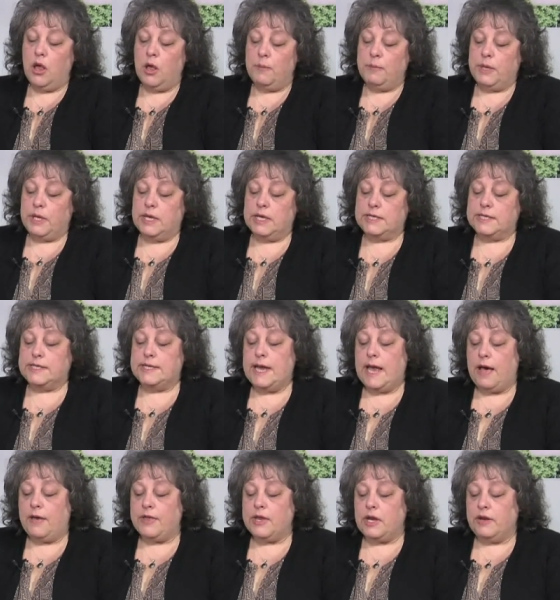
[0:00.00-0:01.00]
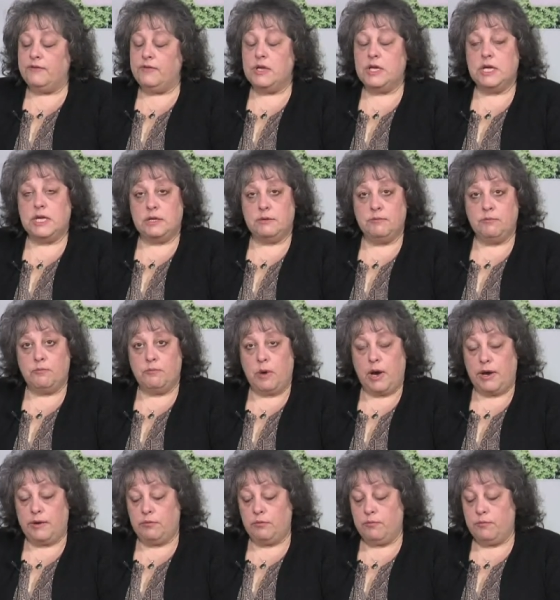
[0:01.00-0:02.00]
because now that I've knit
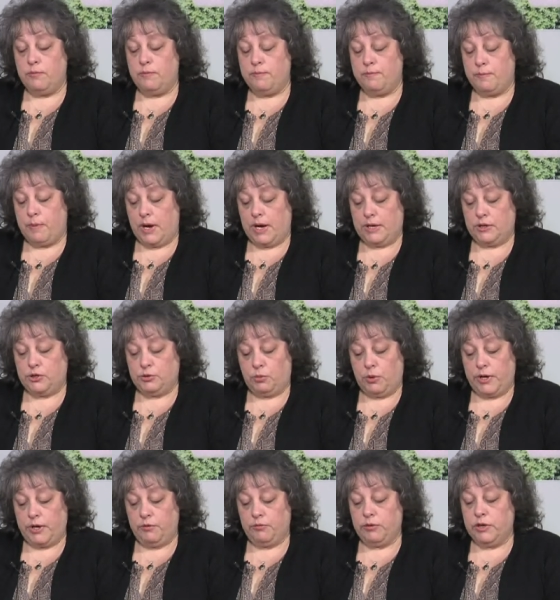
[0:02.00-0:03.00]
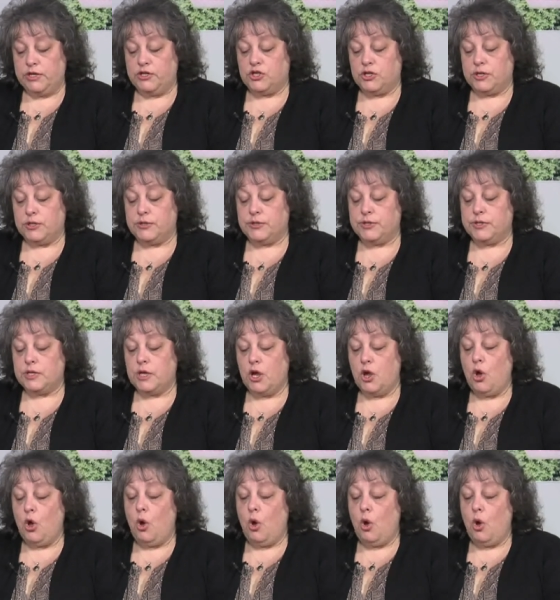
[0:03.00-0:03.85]
my, my 20 ridges,